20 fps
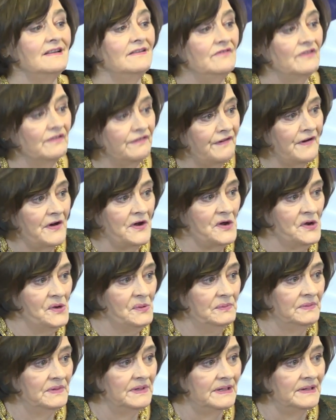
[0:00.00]
the
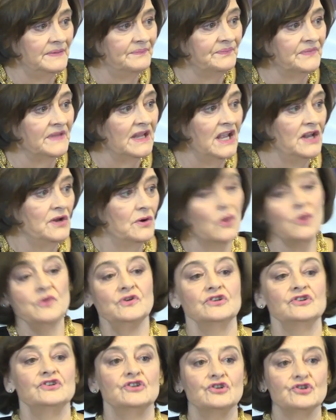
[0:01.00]
firm in
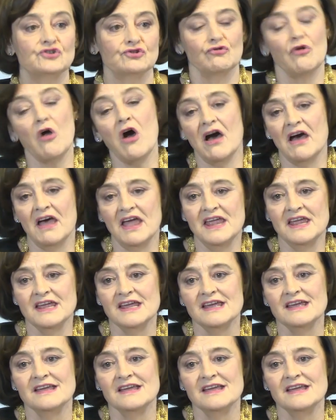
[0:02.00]
order to try